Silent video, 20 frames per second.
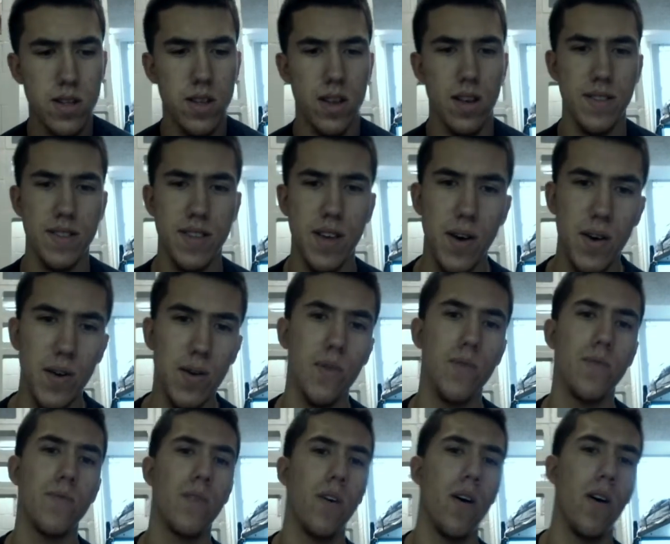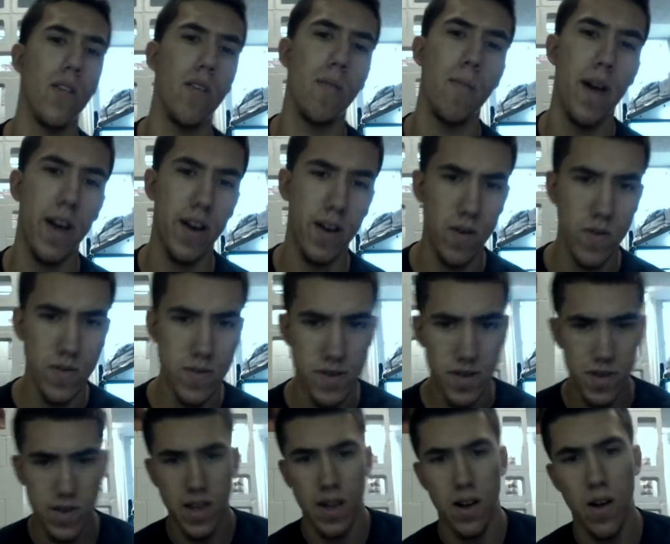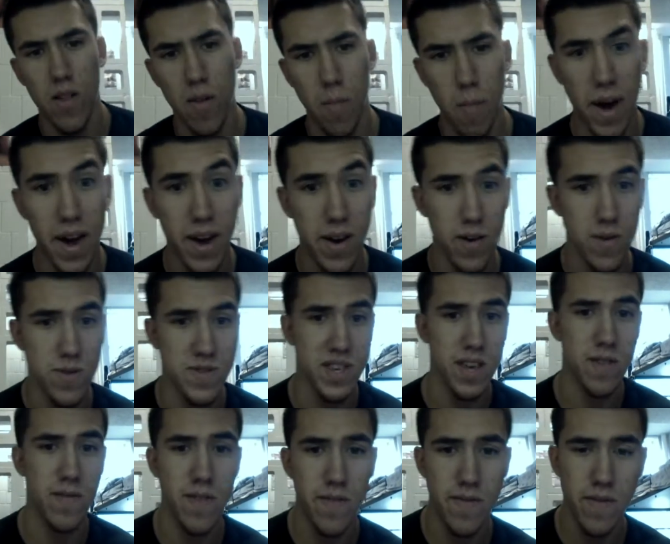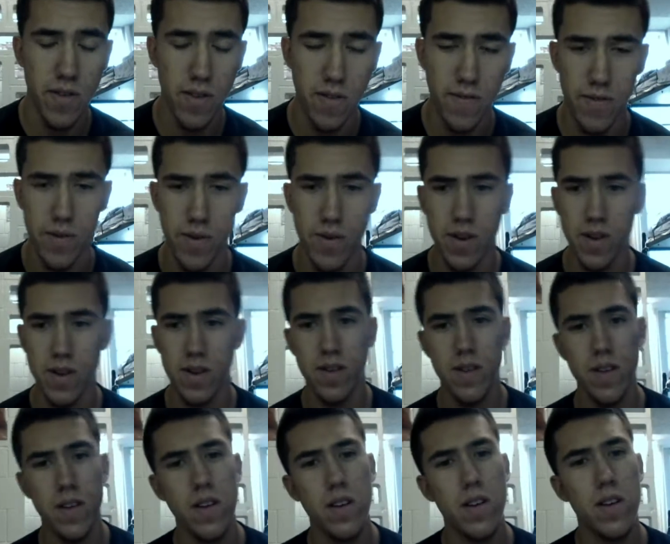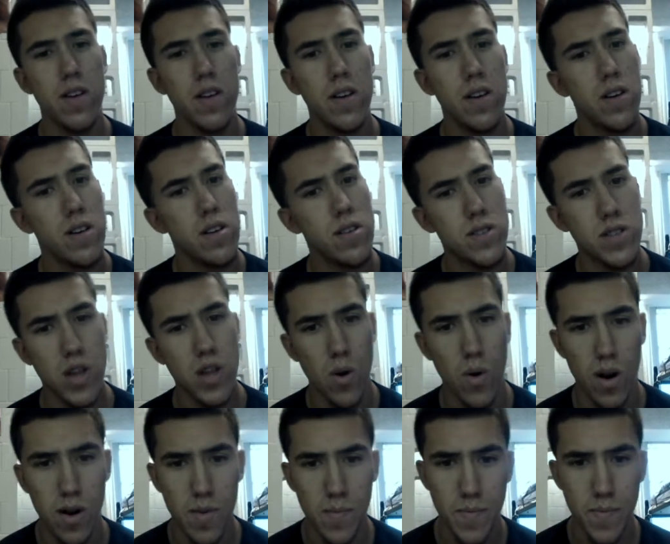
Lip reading: it'll tell you all the macros and all the micros even for the food. So